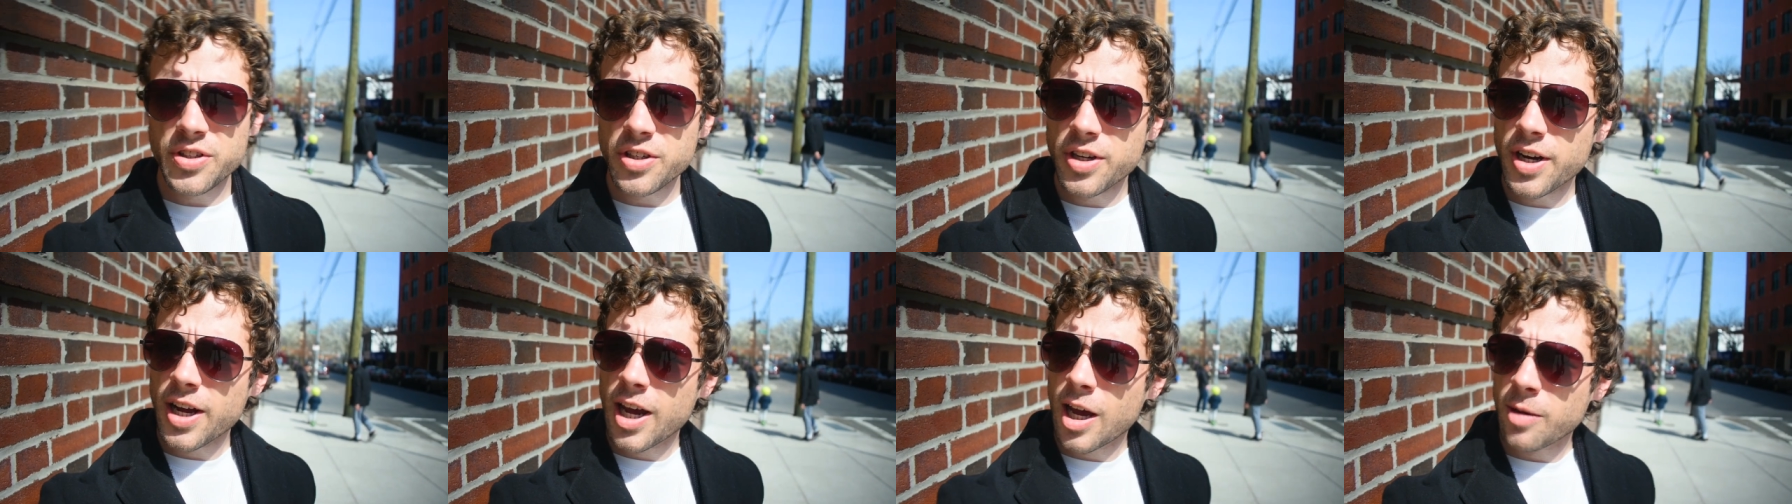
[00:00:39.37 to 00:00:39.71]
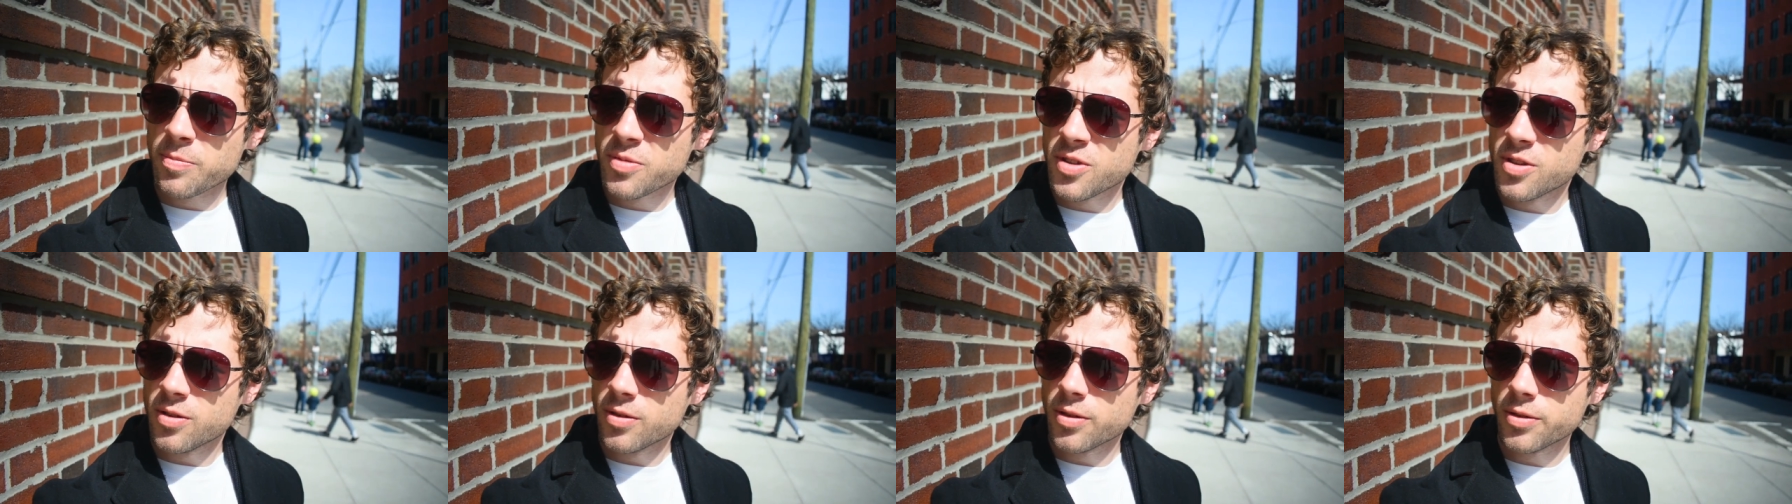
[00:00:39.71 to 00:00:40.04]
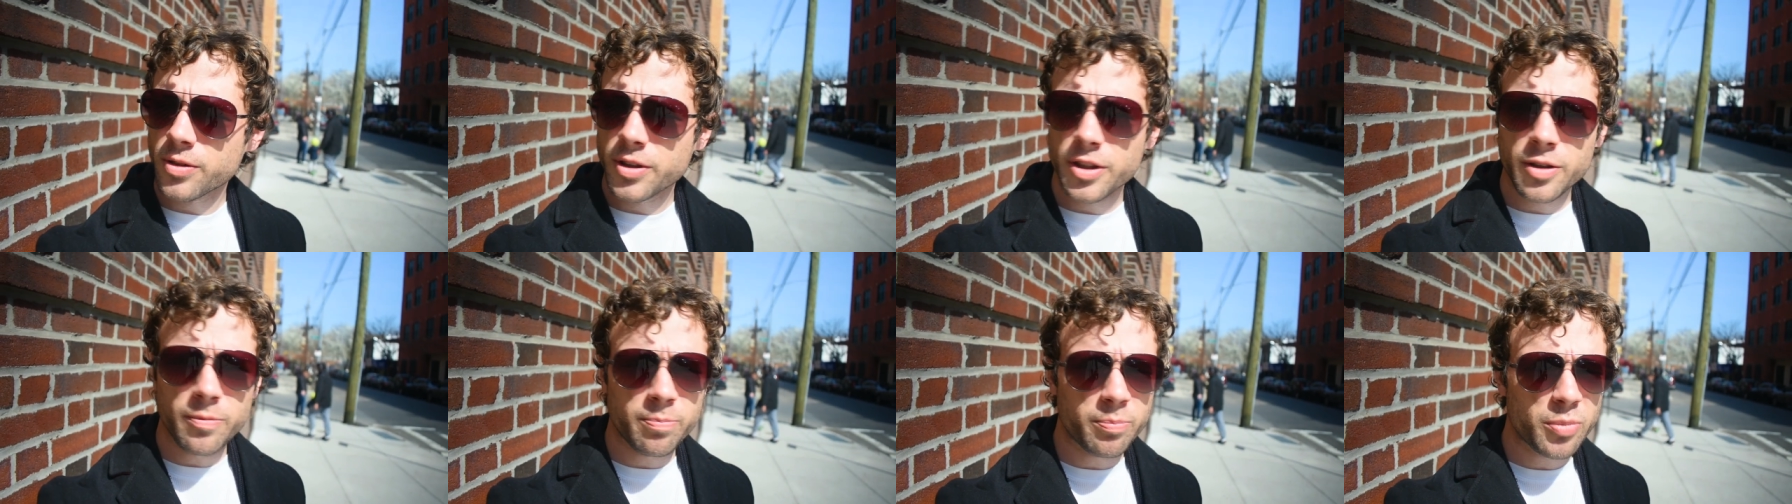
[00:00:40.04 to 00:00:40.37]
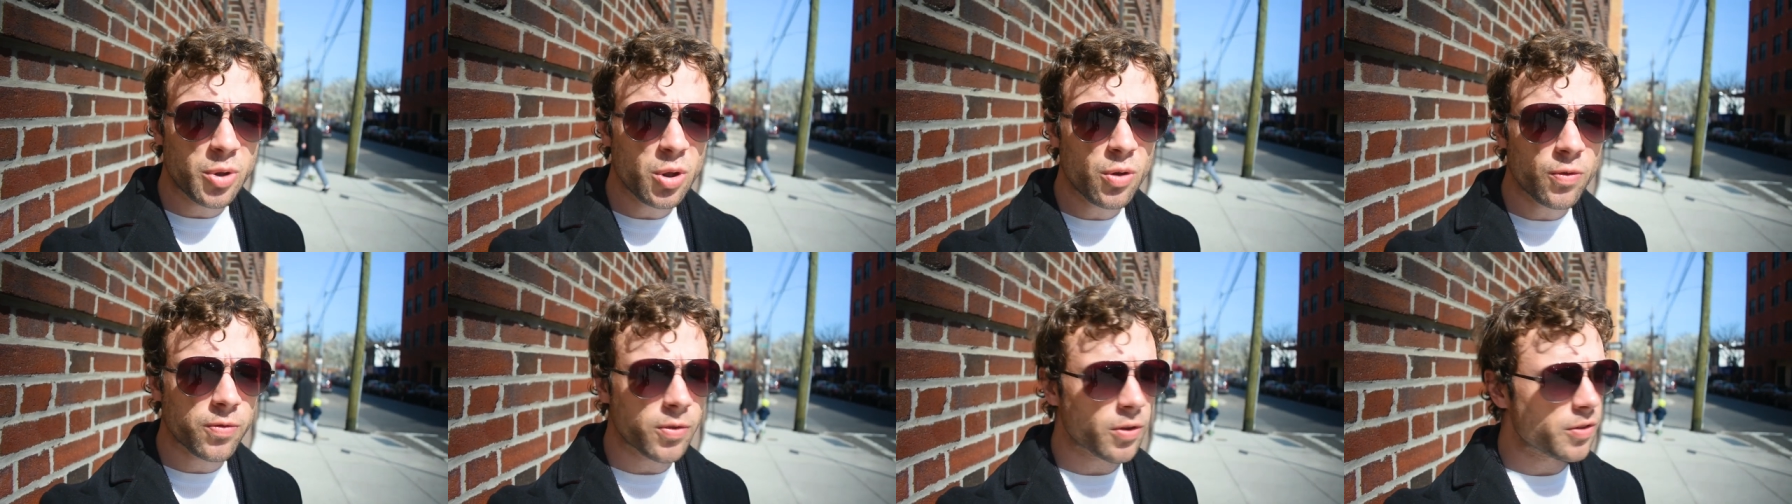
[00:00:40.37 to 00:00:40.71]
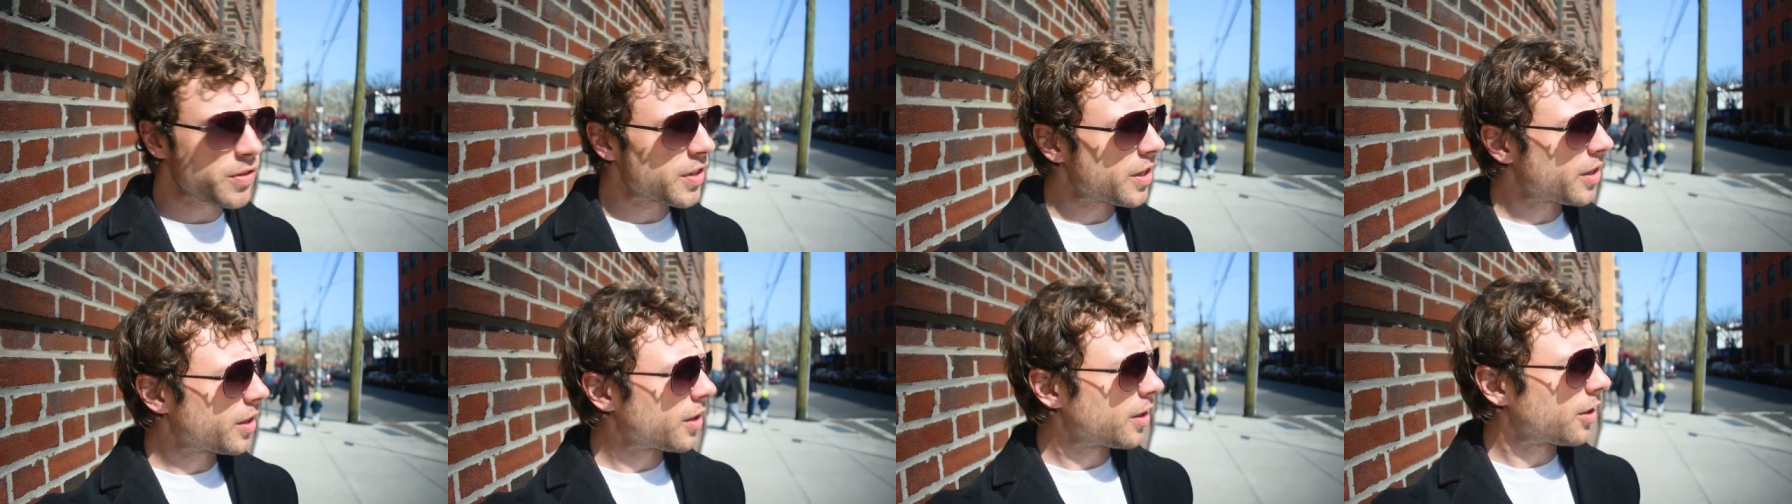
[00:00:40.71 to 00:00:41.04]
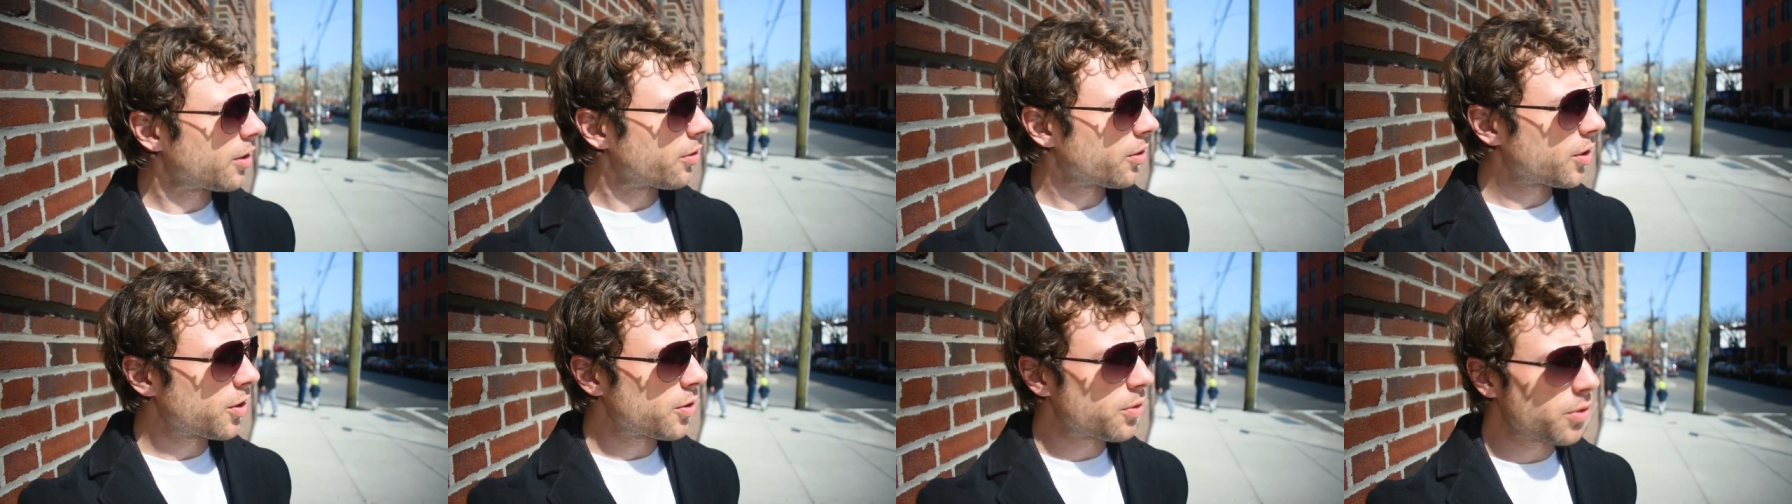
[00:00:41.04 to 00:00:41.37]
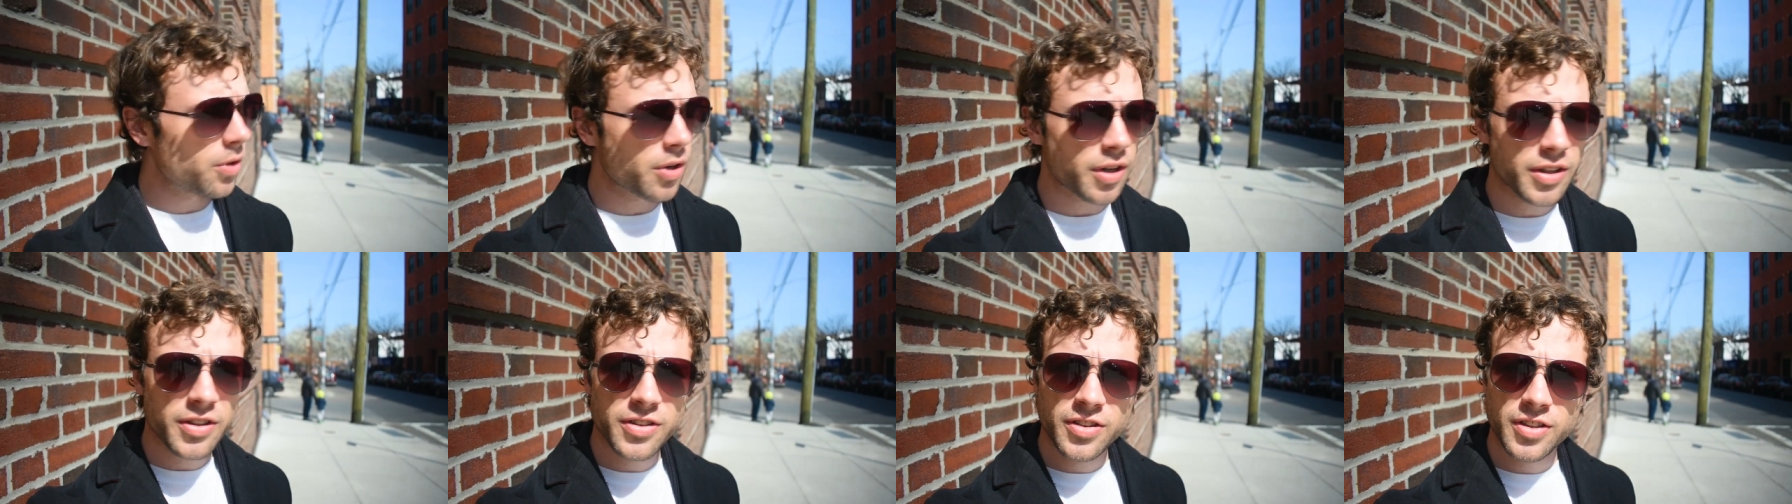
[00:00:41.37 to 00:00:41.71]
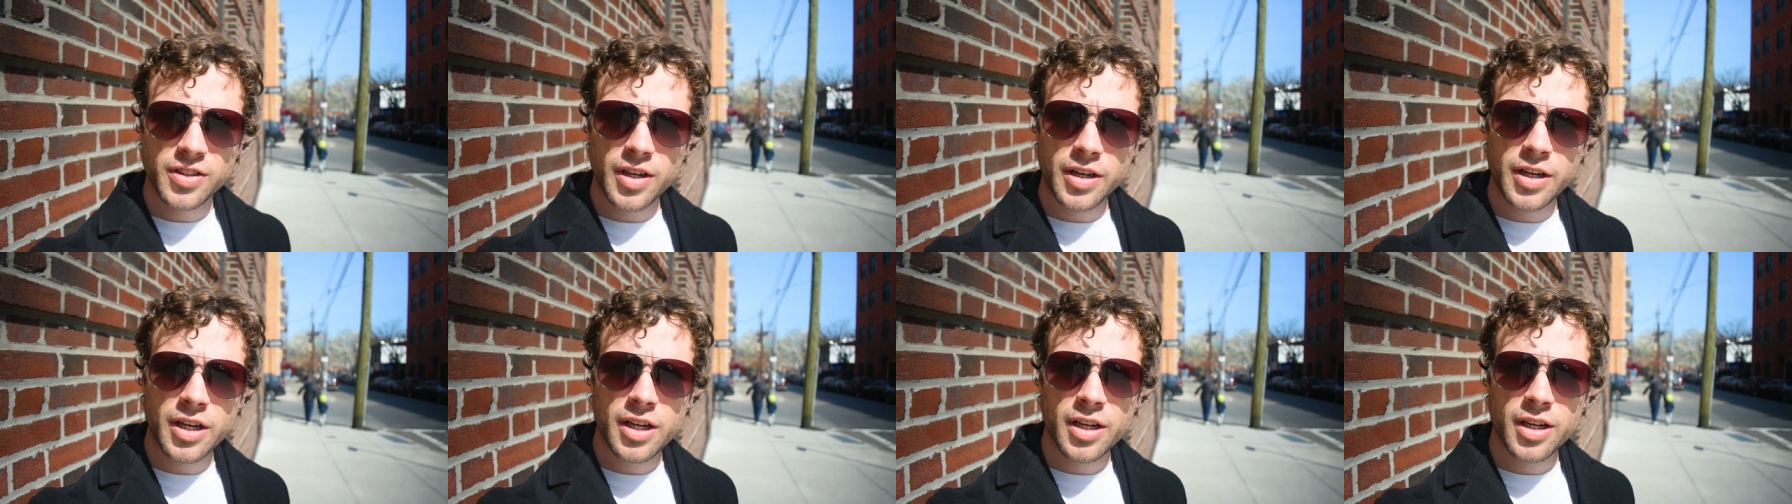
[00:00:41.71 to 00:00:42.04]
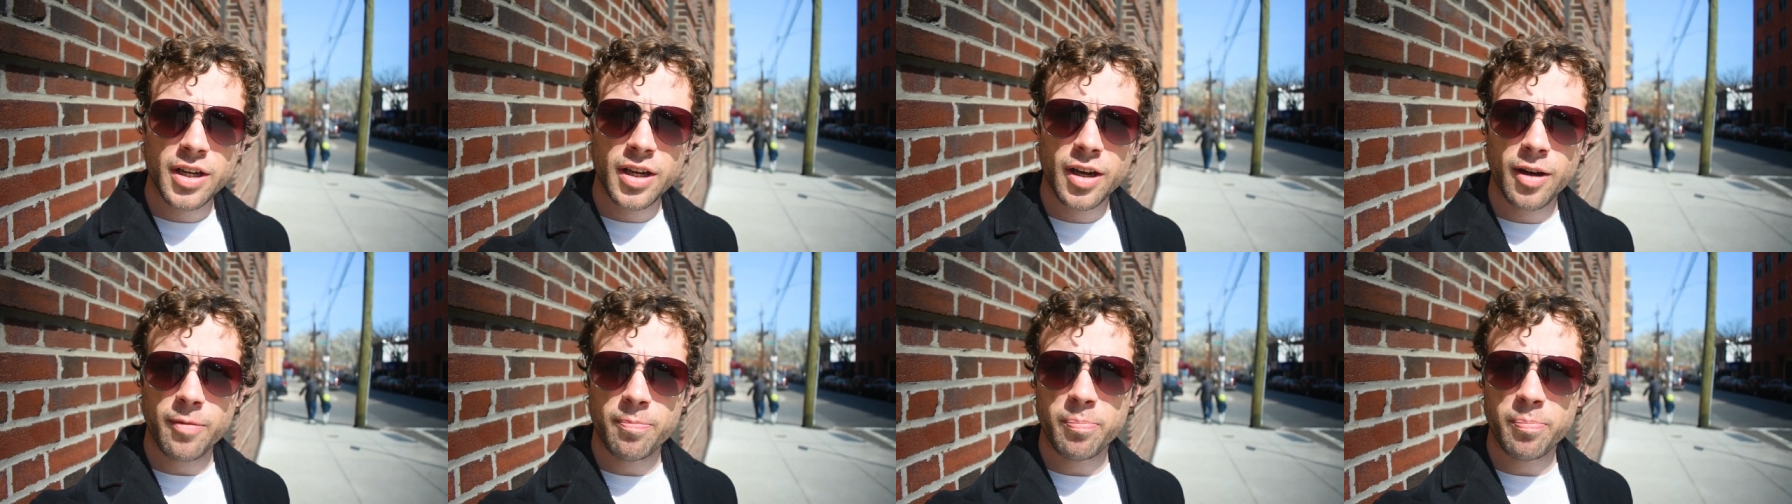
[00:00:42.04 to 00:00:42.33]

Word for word: it's an absolutely beautiful day here in New York City,